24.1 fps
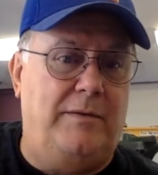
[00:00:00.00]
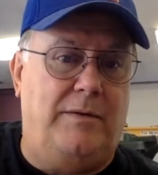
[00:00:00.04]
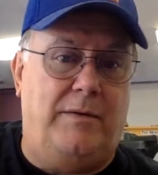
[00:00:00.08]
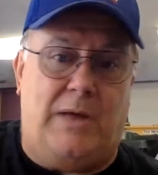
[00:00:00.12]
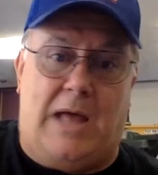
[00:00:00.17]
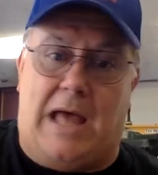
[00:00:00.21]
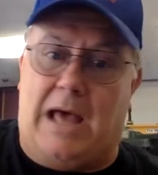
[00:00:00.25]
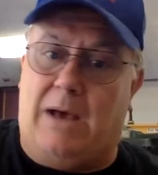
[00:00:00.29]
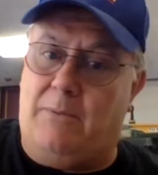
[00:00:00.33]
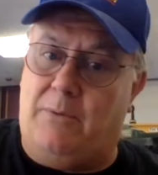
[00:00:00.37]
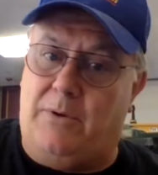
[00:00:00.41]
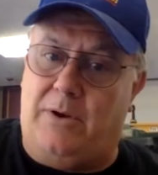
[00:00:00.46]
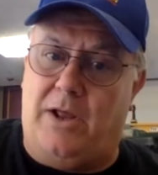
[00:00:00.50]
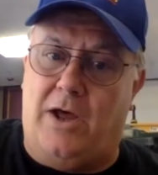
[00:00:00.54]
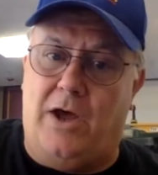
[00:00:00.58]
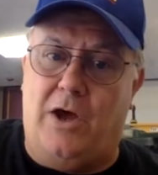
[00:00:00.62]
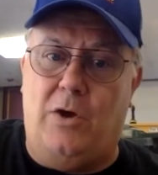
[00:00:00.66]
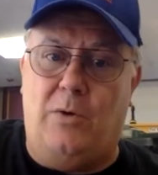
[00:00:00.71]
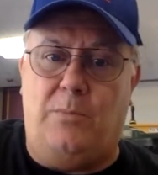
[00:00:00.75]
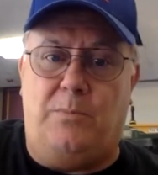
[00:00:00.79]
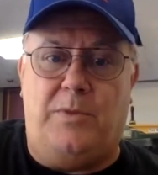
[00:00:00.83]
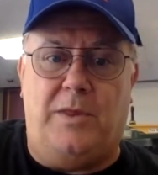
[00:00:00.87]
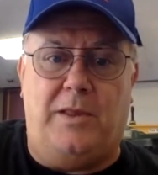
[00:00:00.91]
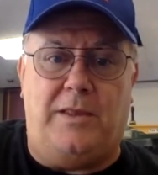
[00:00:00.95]
I would
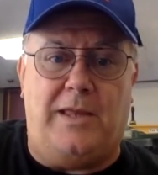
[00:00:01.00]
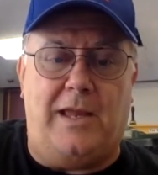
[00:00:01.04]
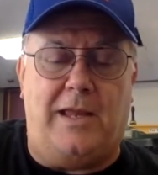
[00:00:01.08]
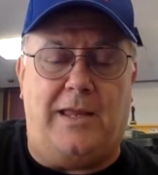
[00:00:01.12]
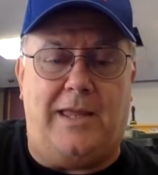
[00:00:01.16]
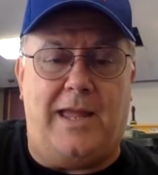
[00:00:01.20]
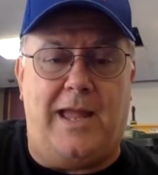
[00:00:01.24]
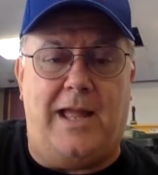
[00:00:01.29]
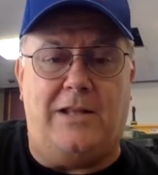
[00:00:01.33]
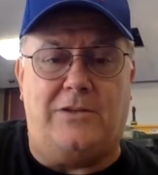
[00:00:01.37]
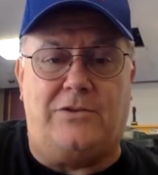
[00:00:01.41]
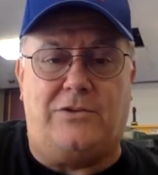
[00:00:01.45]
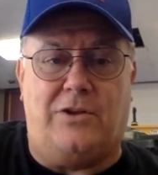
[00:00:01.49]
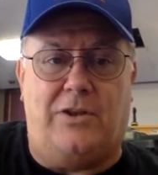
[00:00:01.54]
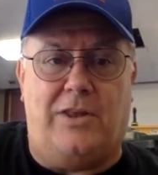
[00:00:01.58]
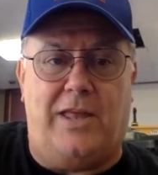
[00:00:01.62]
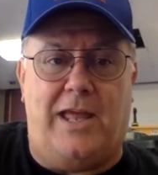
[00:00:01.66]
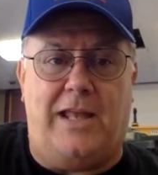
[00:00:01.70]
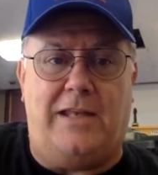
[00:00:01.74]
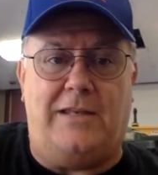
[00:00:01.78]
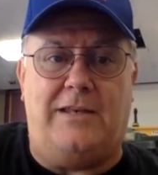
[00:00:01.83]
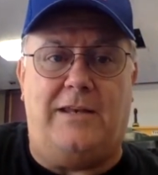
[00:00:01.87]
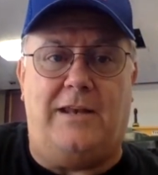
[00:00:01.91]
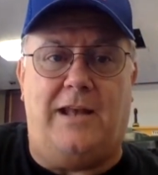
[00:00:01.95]
hope that they cancel
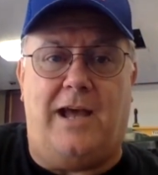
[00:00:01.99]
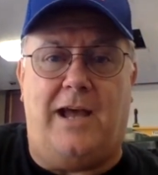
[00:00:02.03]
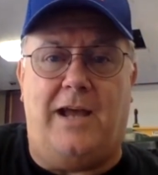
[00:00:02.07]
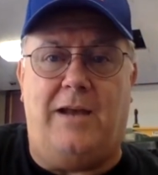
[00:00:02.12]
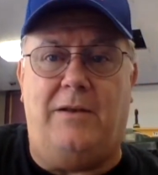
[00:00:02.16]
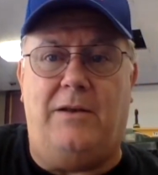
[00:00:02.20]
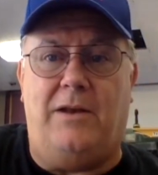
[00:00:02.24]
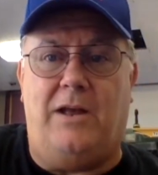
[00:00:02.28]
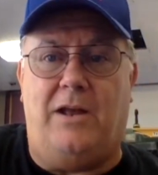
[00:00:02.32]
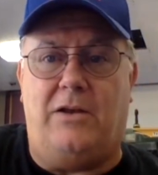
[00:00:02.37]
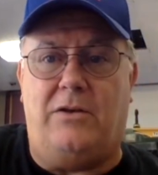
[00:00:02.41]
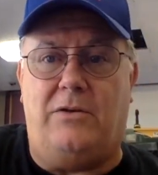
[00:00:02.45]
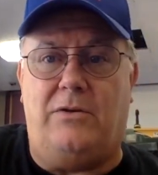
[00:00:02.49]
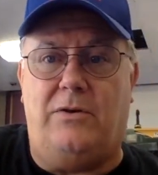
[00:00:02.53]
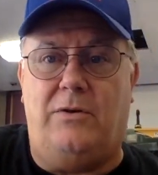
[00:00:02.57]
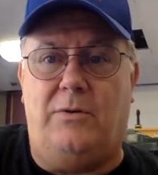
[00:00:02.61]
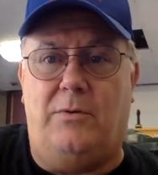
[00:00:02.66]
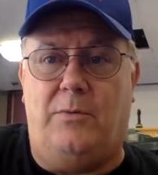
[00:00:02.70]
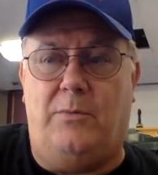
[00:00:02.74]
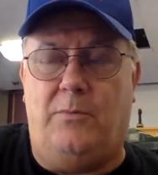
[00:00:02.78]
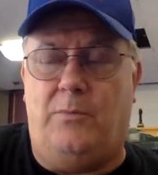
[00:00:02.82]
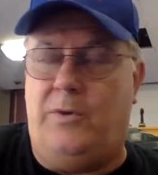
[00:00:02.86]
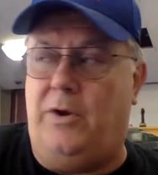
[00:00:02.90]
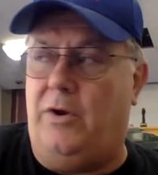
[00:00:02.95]
that tonight,
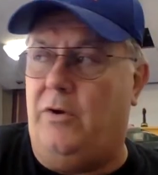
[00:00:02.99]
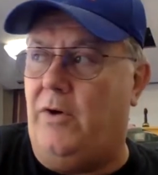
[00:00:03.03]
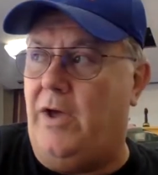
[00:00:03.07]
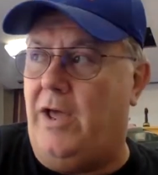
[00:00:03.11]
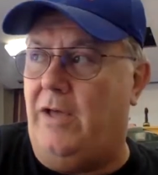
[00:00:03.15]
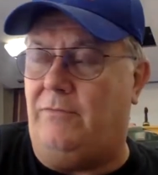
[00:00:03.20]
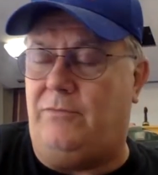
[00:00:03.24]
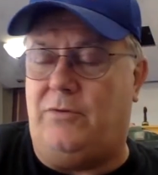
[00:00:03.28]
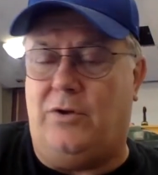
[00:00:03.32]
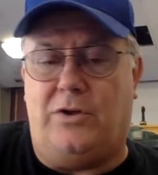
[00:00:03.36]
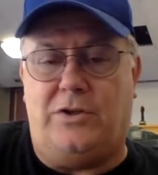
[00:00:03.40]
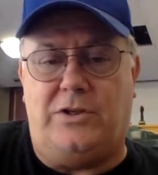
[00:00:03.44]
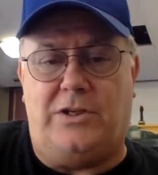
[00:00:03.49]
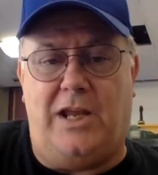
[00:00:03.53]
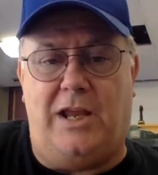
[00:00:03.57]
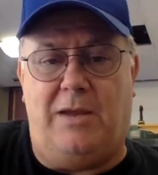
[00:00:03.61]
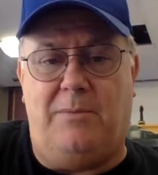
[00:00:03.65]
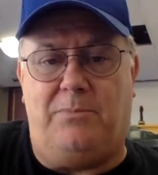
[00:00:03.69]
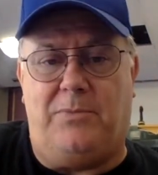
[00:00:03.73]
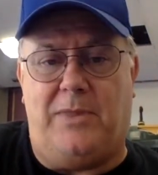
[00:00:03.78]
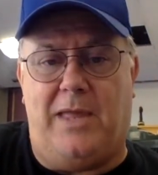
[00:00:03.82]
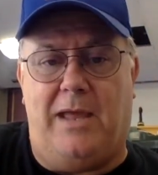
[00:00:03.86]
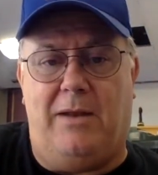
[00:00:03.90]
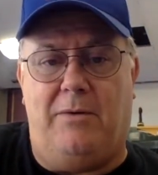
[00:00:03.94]
we don't have to
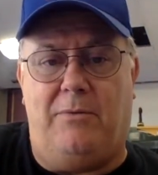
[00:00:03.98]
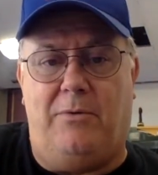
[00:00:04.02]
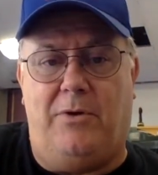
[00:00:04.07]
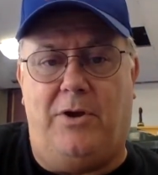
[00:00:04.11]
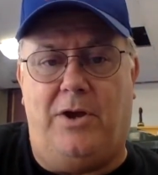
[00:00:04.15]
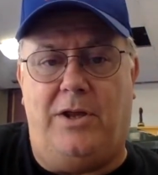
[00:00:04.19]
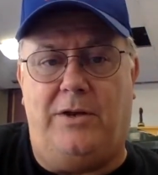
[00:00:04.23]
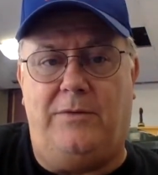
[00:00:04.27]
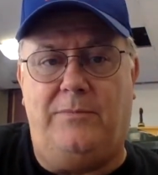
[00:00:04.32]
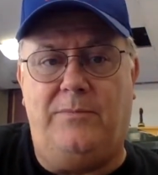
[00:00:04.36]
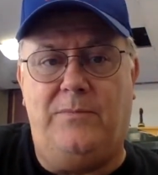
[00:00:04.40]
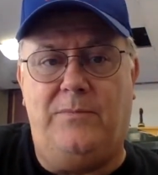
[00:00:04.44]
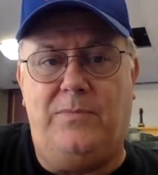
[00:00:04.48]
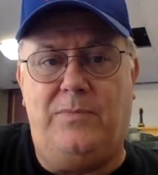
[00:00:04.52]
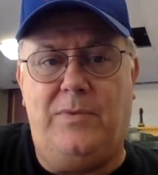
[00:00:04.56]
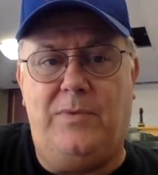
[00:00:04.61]
attempt that run.